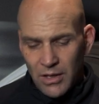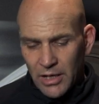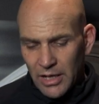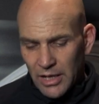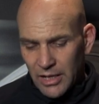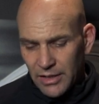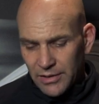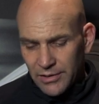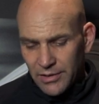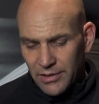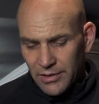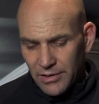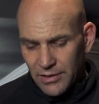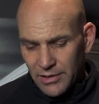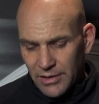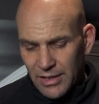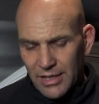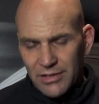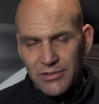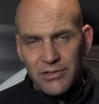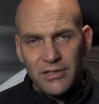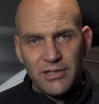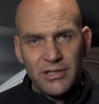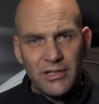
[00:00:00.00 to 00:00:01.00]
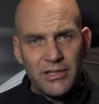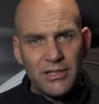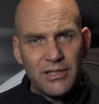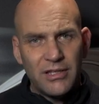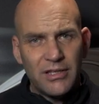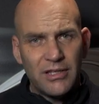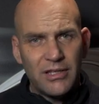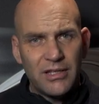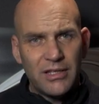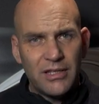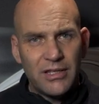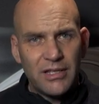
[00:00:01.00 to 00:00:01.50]
And
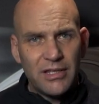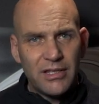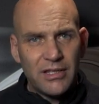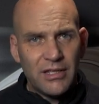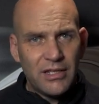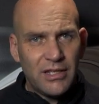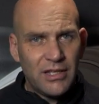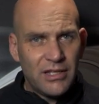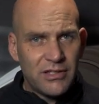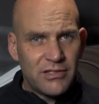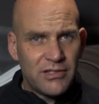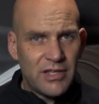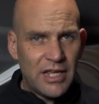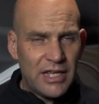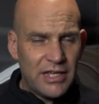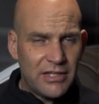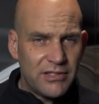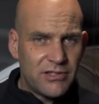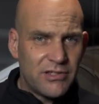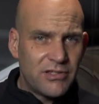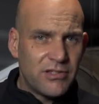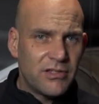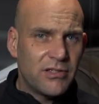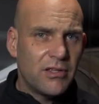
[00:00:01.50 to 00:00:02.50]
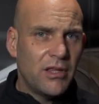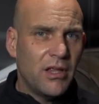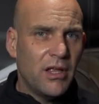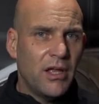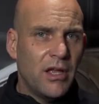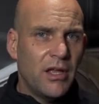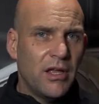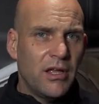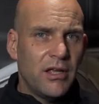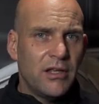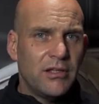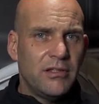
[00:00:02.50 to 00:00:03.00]
it's
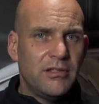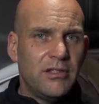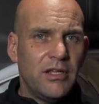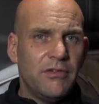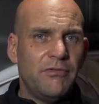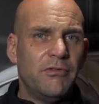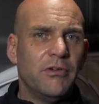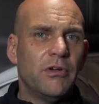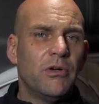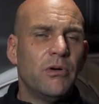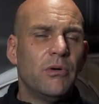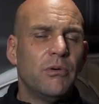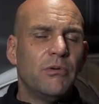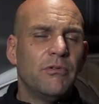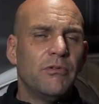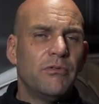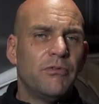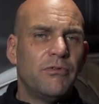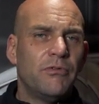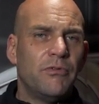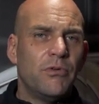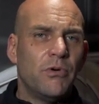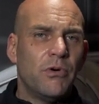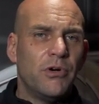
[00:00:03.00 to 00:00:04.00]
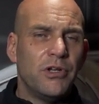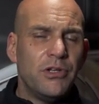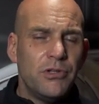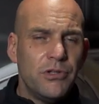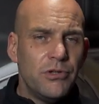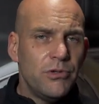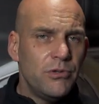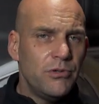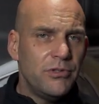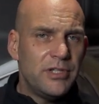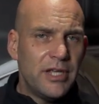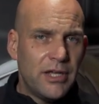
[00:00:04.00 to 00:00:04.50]
difficult for a
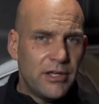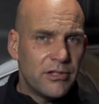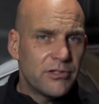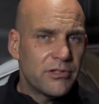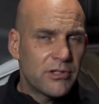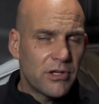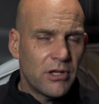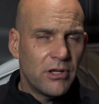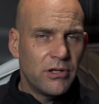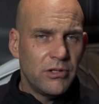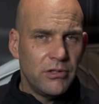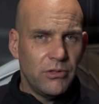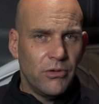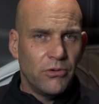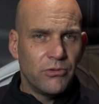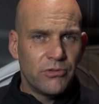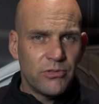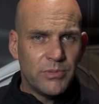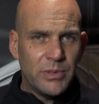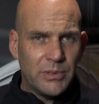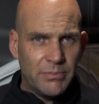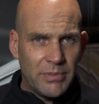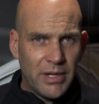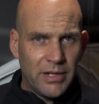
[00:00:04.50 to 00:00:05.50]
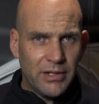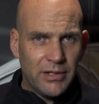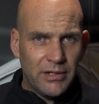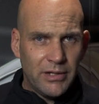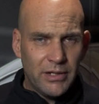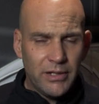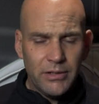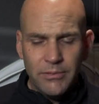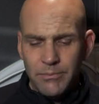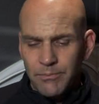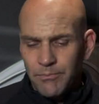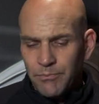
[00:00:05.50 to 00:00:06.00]
new disc not to be bedded
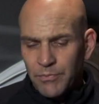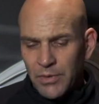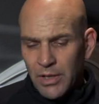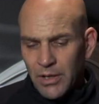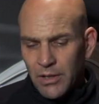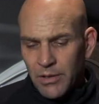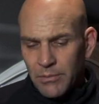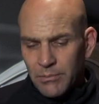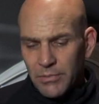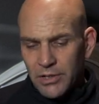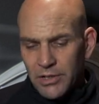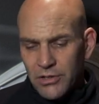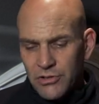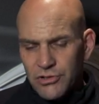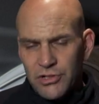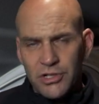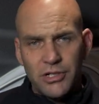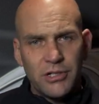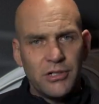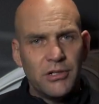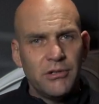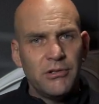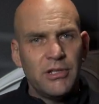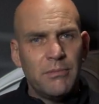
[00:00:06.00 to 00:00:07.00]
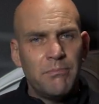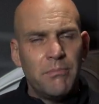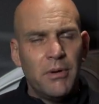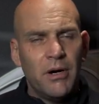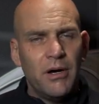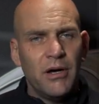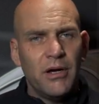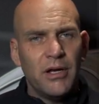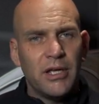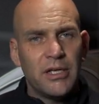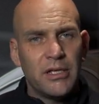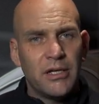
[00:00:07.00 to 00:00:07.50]
in, because you can only
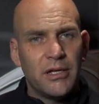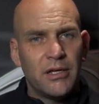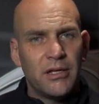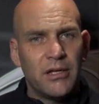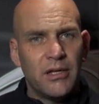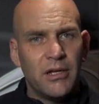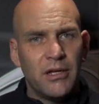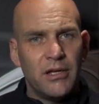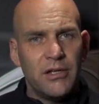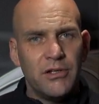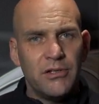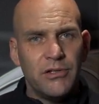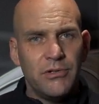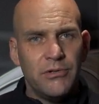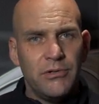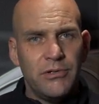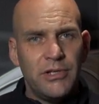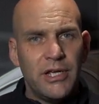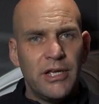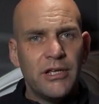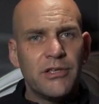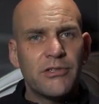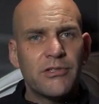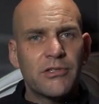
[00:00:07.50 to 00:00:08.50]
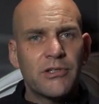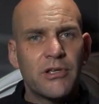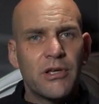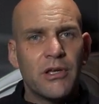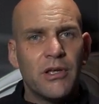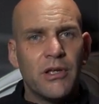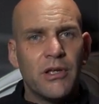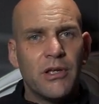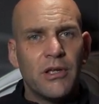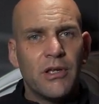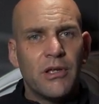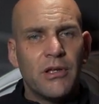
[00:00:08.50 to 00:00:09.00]
buy a new disc
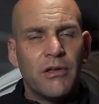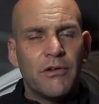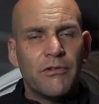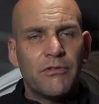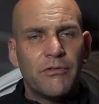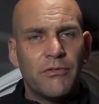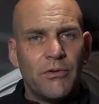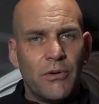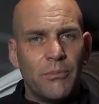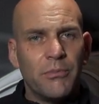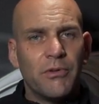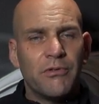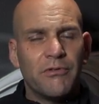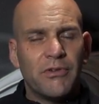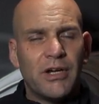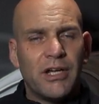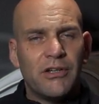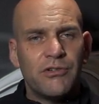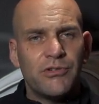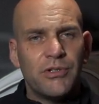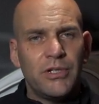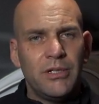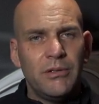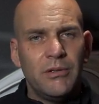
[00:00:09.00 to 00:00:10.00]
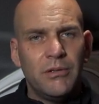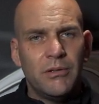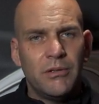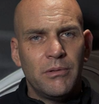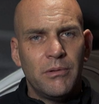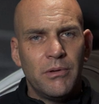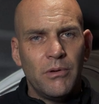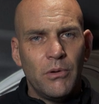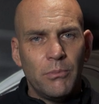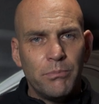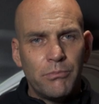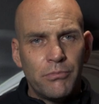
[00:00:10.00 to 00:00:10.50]
from the factory
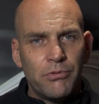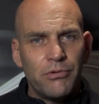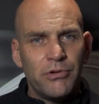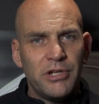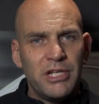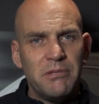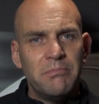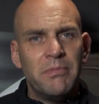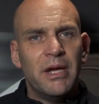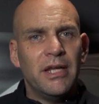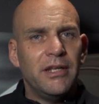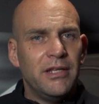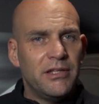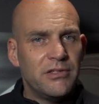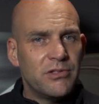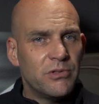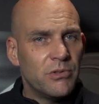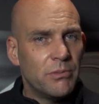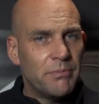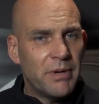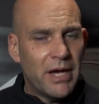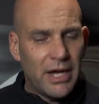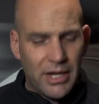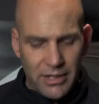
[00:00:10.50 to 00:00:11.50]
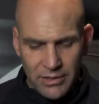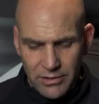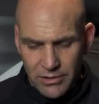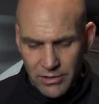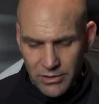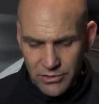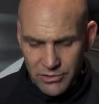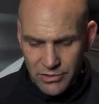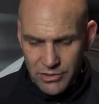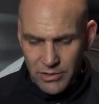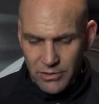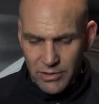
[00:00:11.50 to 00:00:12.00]
pre-bedded to a pad.
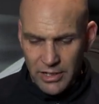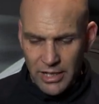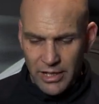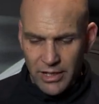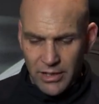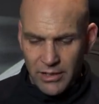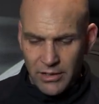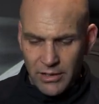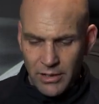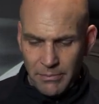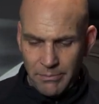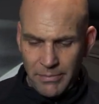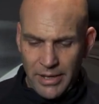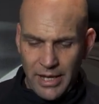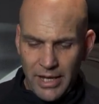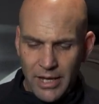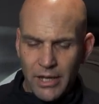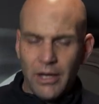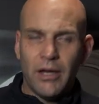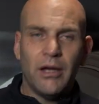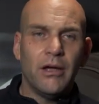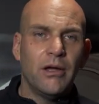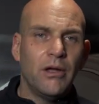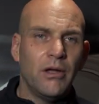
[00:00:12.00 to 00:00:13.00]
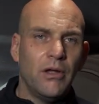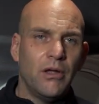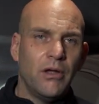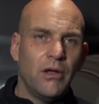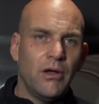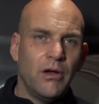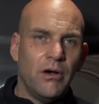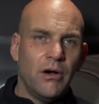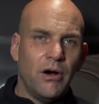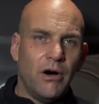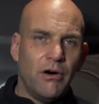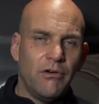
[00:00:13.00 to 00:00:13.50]
So you get a pair
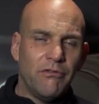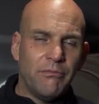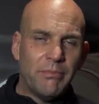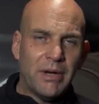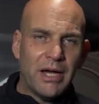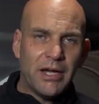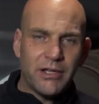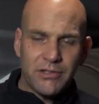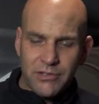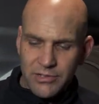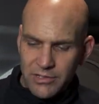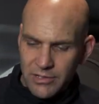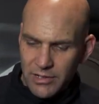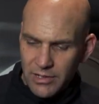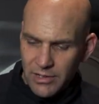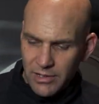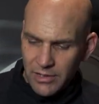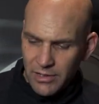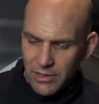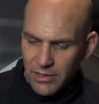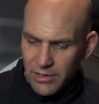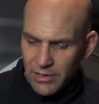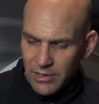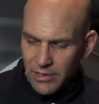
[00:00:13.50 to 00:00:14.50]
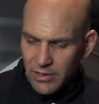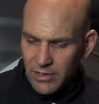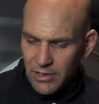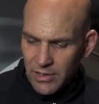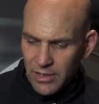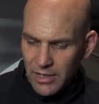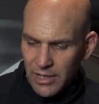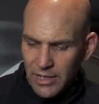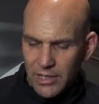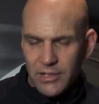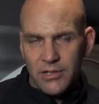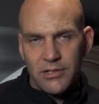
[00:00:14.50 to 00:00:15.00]
of pads
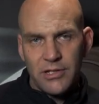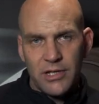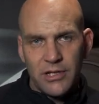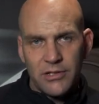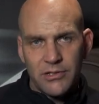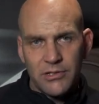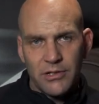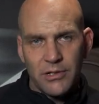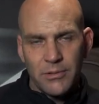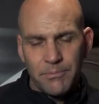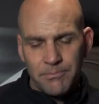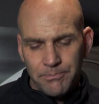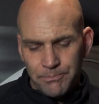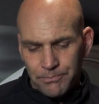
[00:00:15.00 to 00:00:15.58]
and a disc.